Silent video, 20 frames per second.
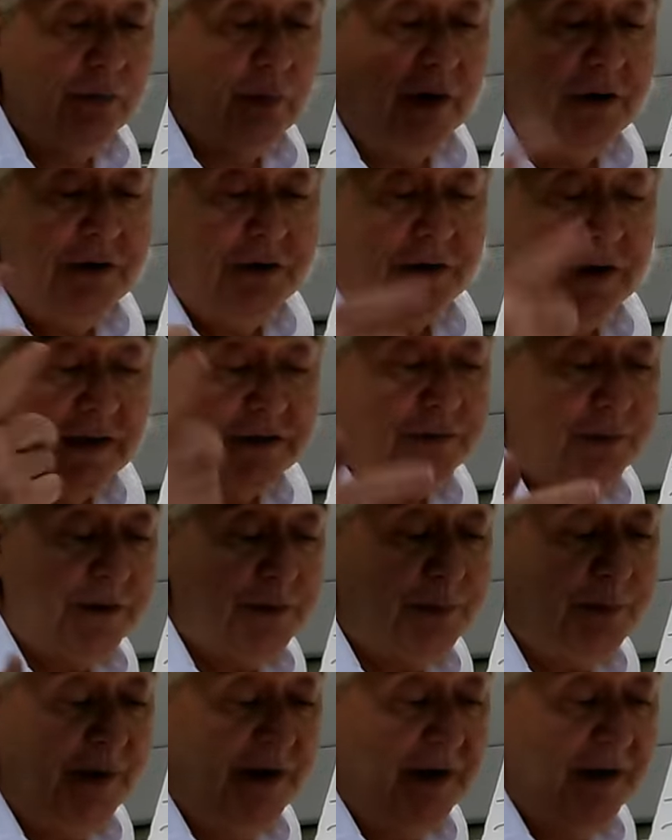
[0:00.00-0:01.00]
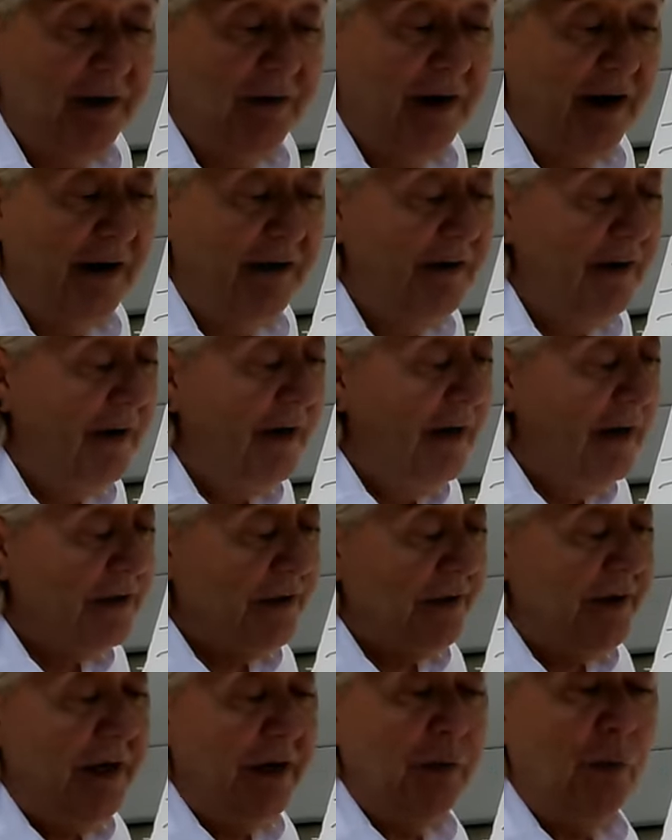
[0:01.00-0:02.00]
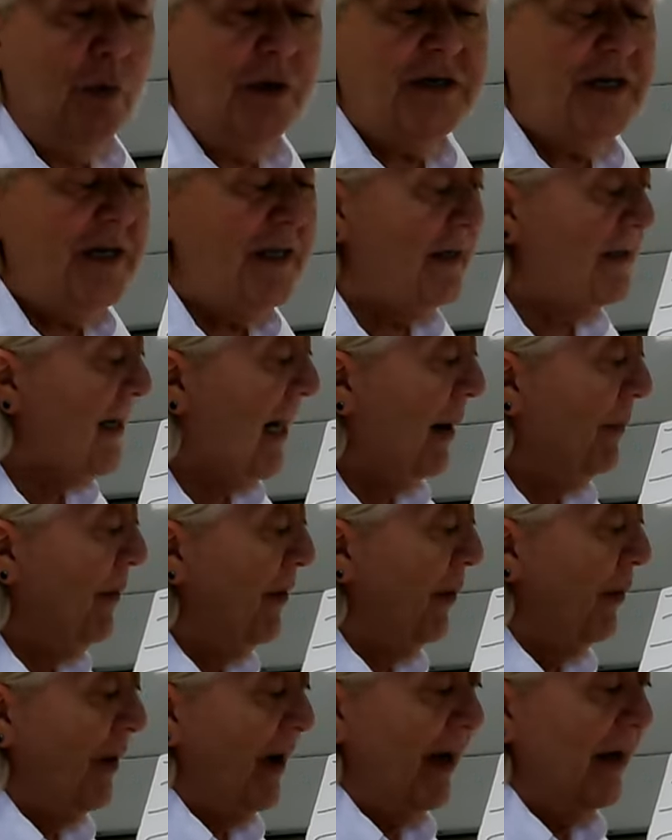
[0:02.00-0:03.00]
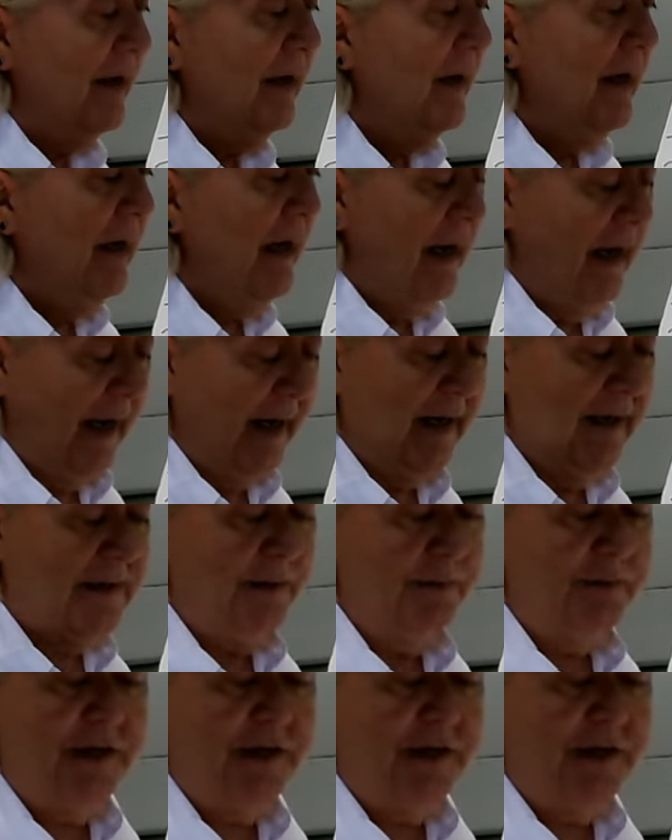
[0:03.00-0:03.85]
while you guys were spinning around. So here we see the top of the wing, and I got some